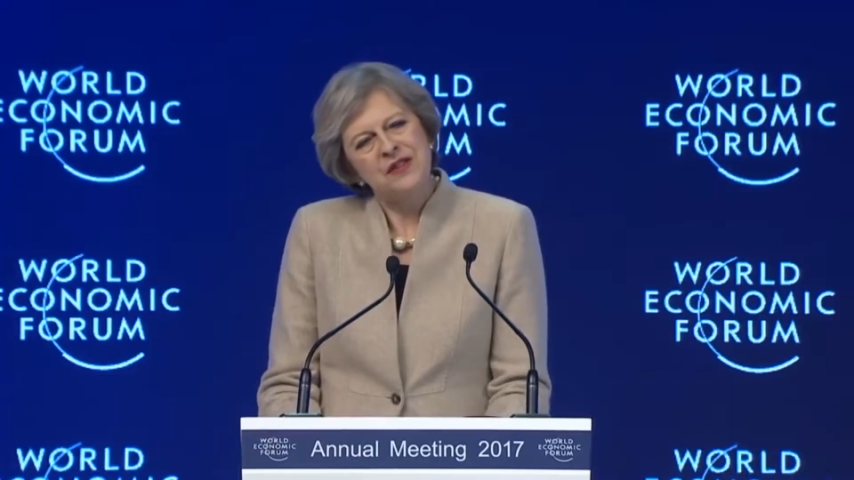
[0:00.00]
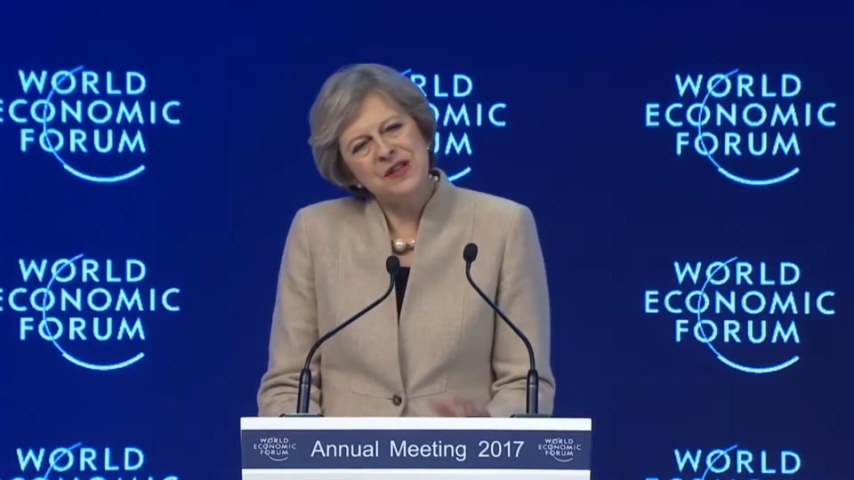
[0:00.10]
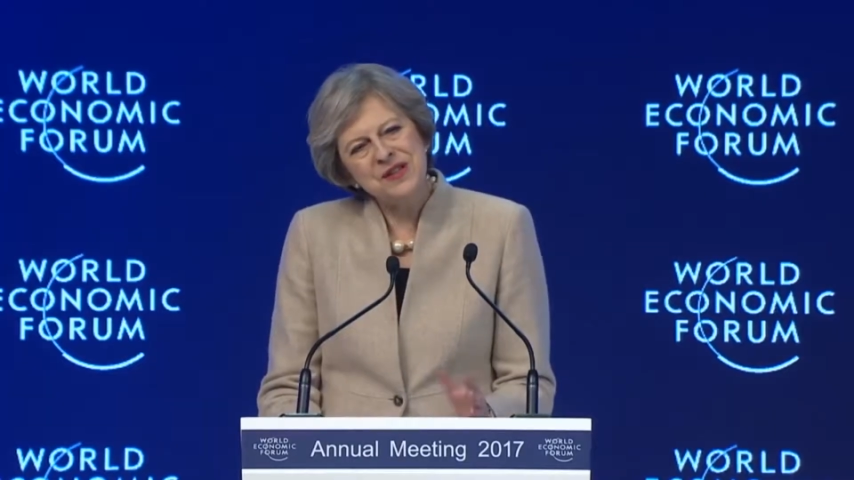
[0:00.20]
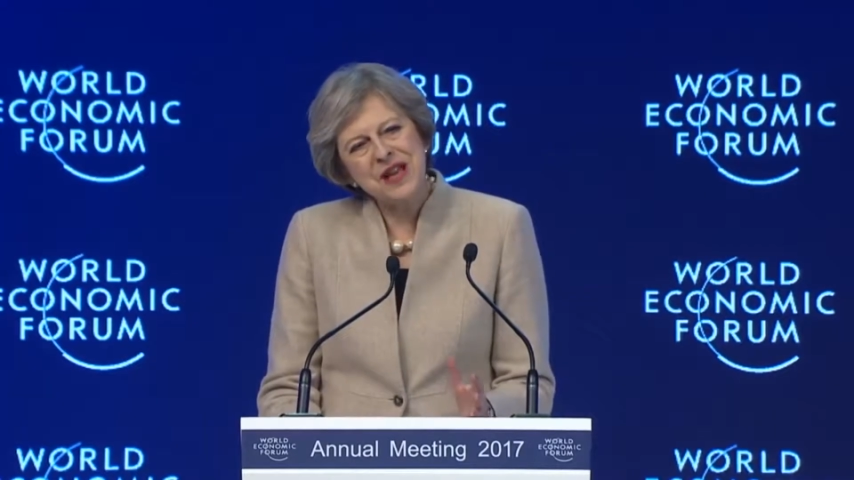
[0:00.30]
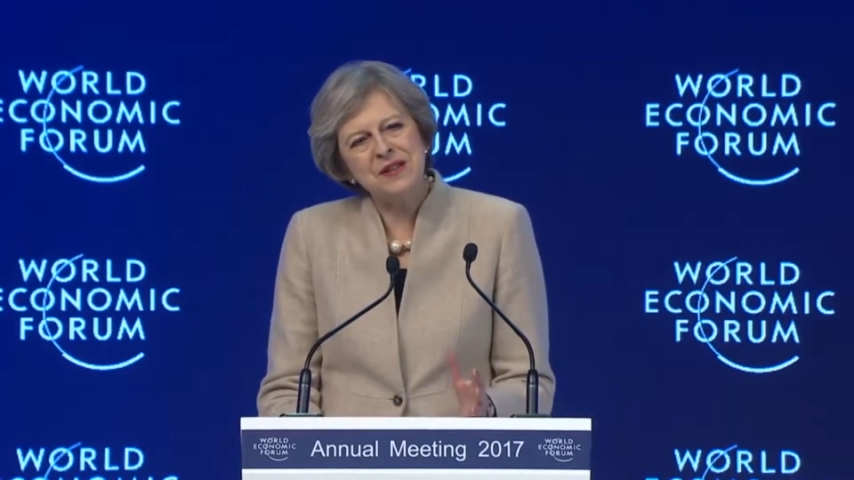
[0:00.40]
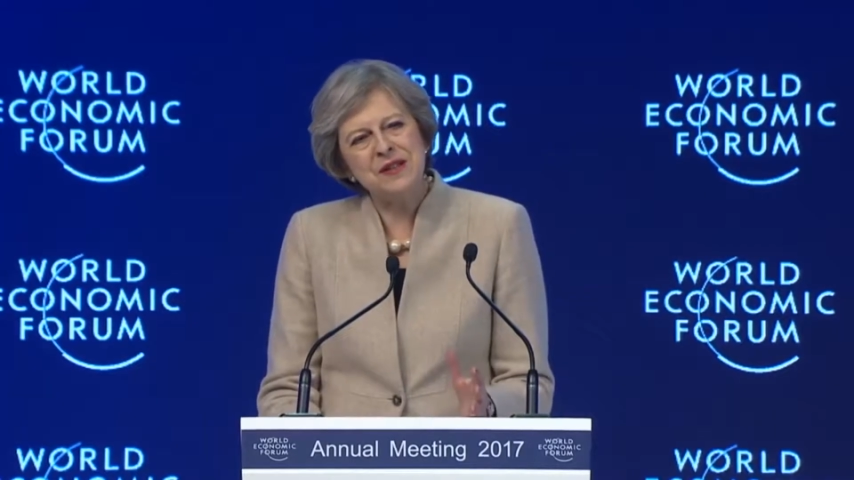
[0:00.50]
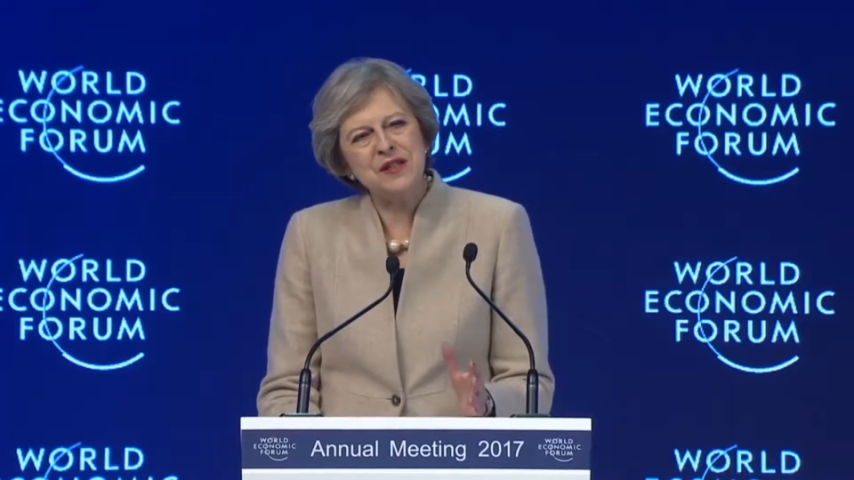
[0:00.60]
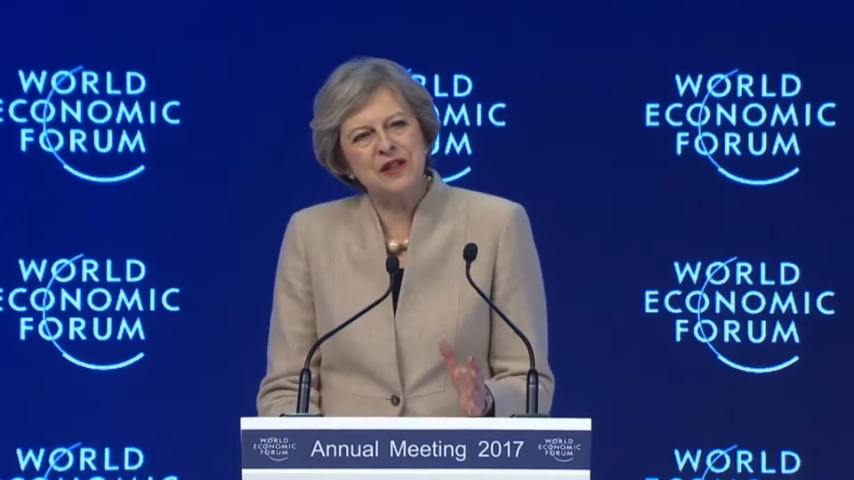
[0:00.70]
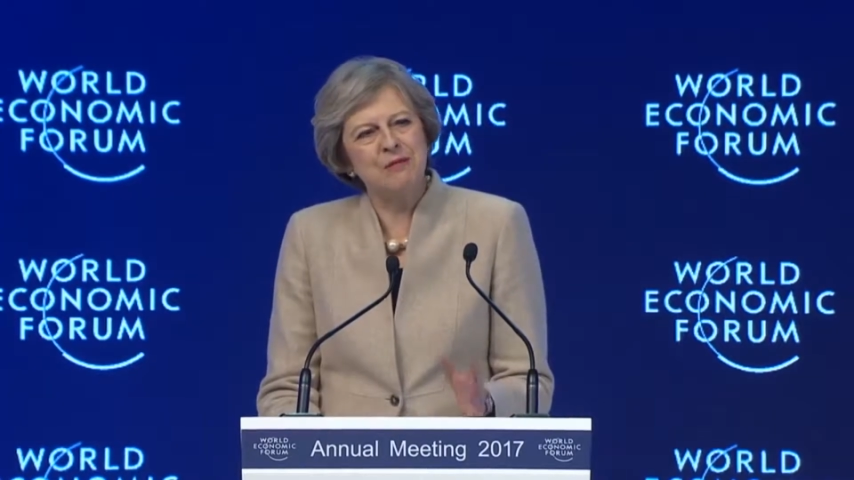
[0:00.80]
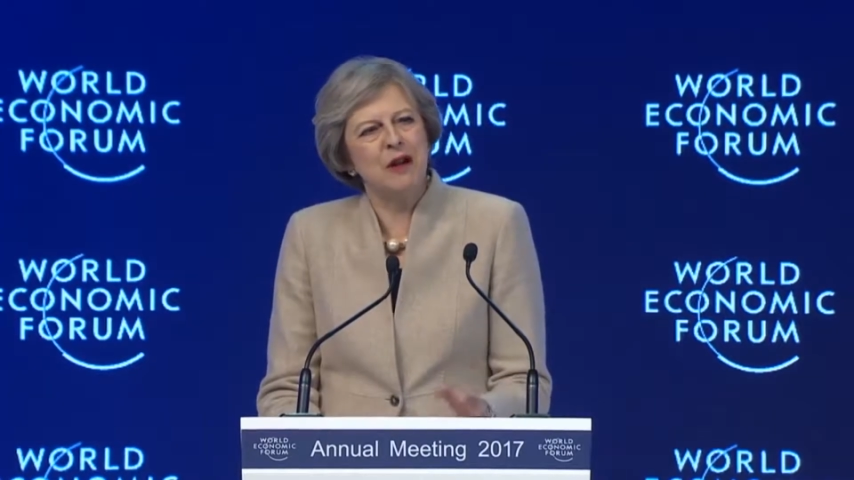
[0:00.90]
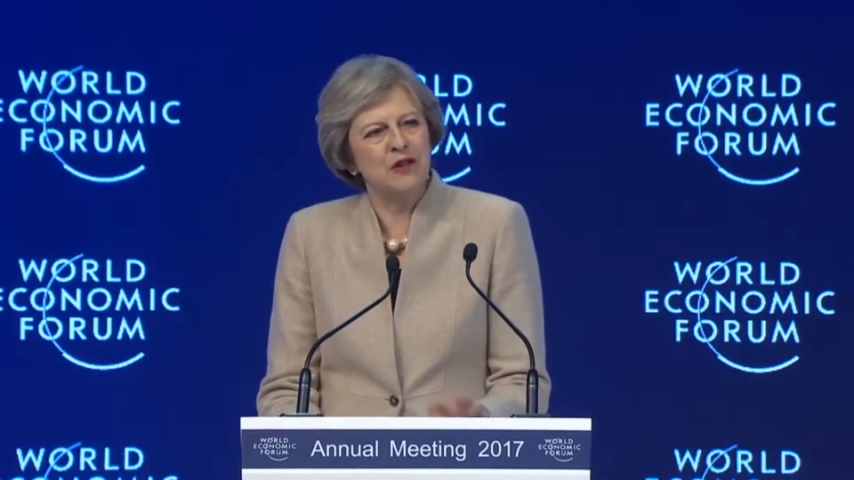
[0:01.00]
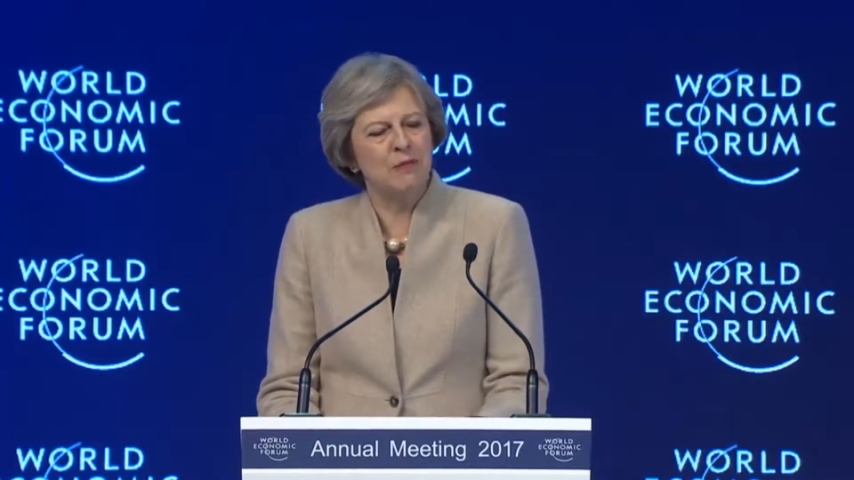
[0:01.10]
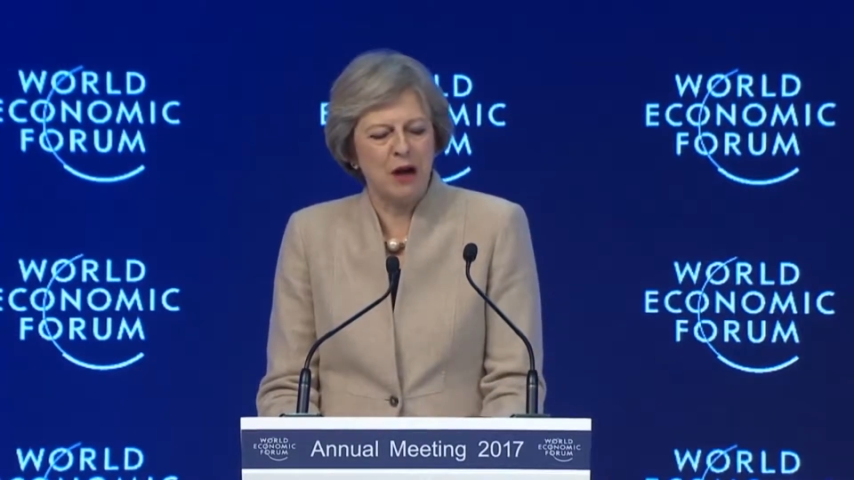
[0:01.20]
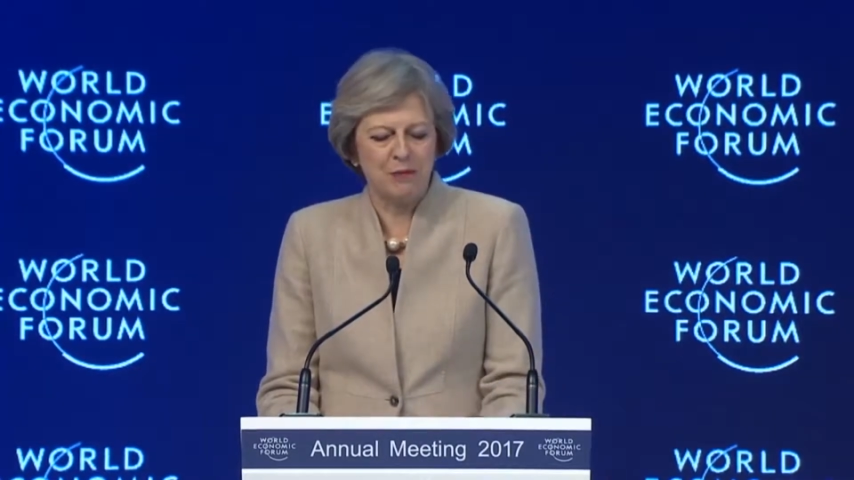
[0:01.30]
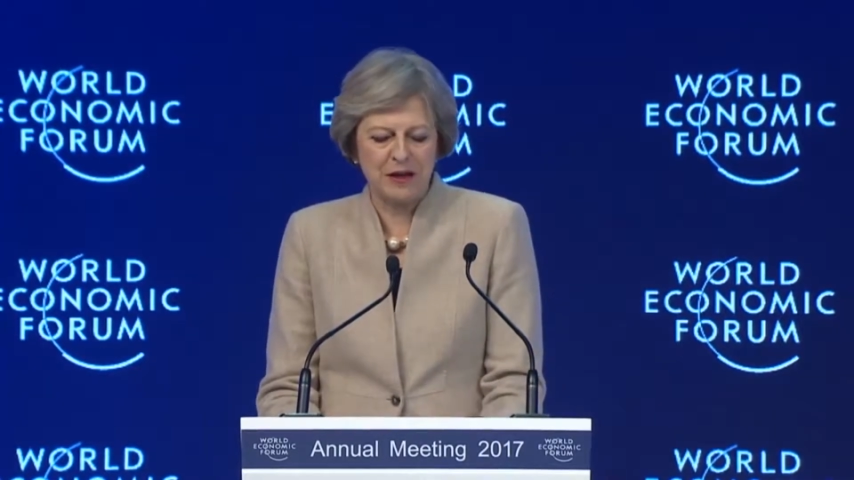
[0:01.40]
The sense among the
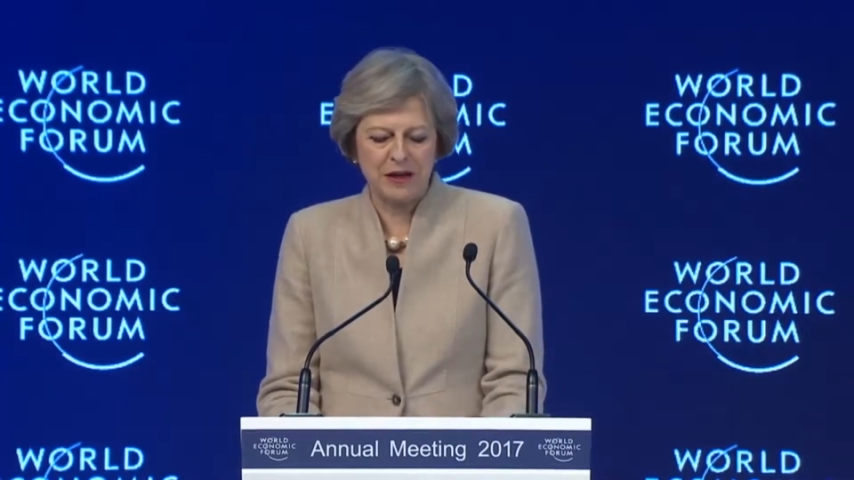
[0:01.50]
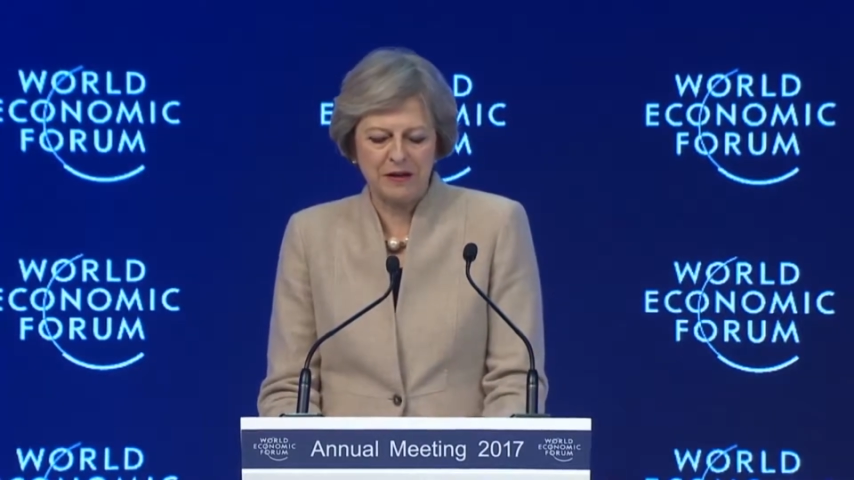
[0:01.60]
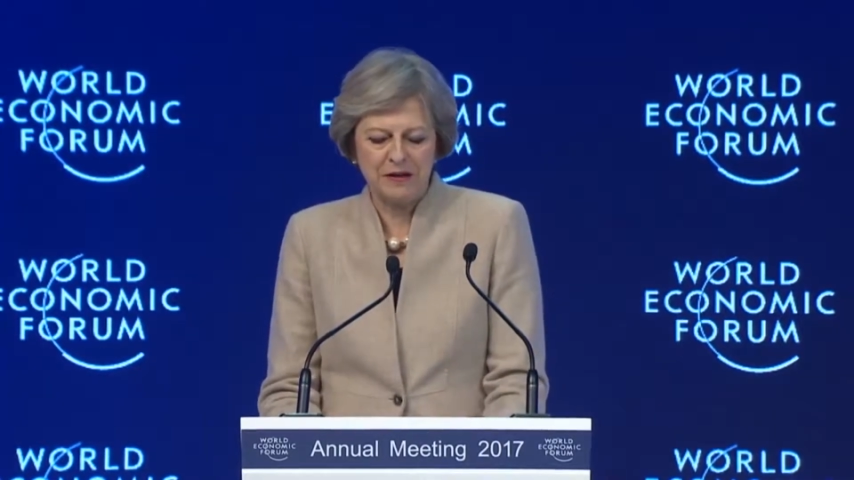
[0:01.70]
public